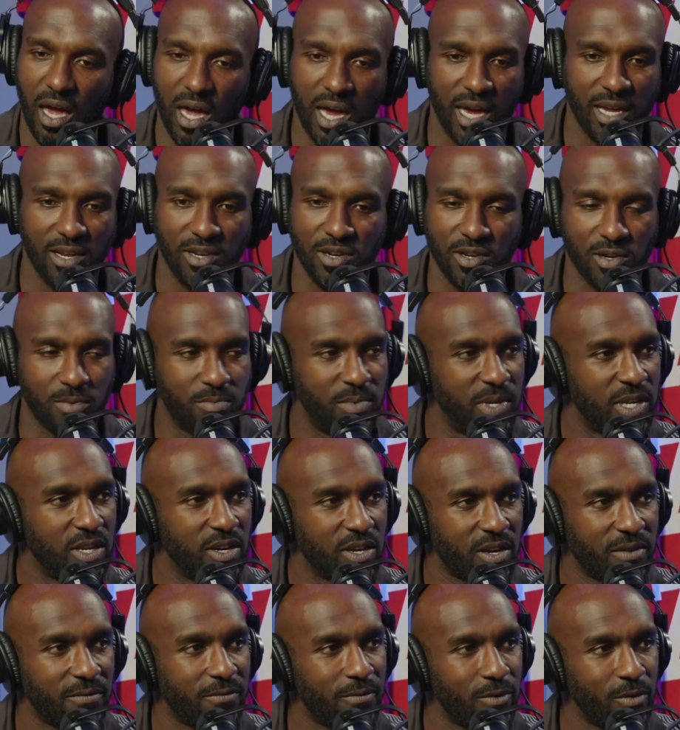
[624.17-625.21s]
and be
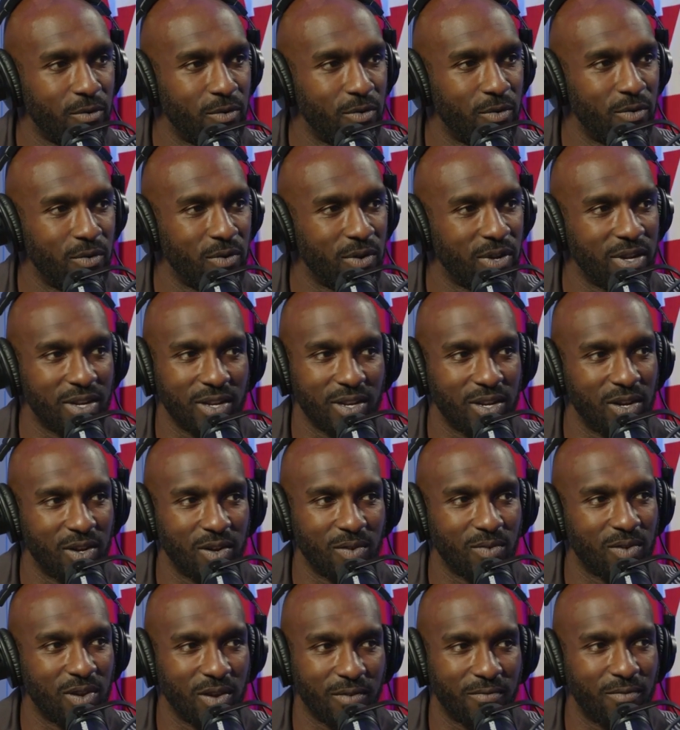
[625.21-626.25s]
cooking food,
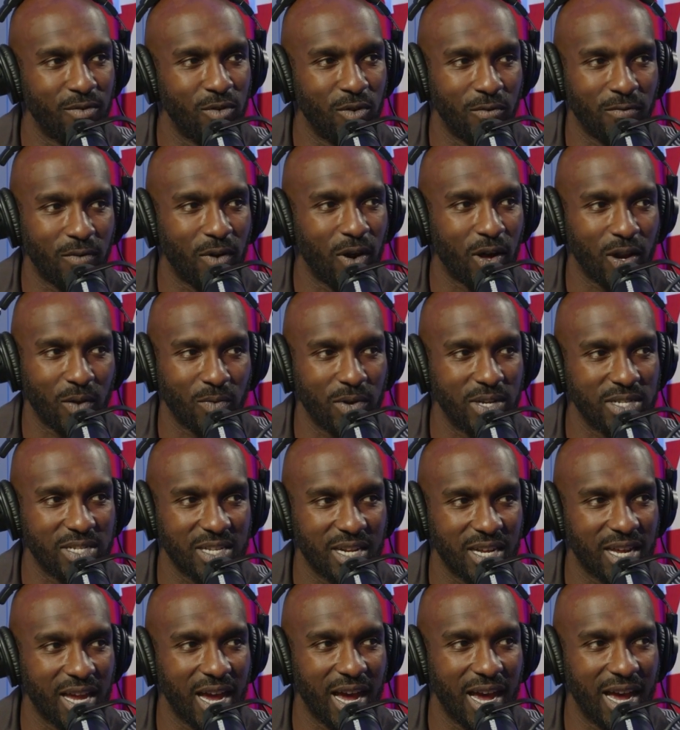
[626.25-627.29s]
and cook food for all the rest of
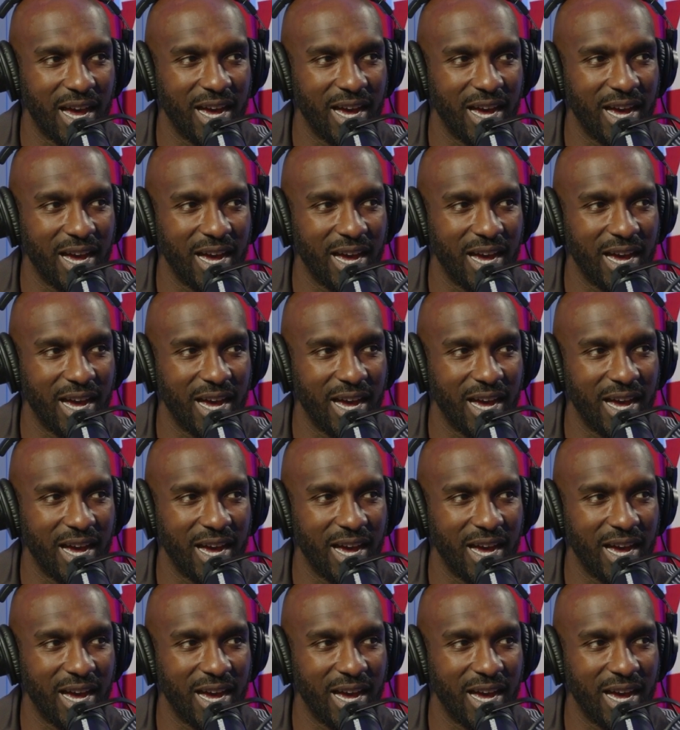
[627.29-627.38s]
the guys. That's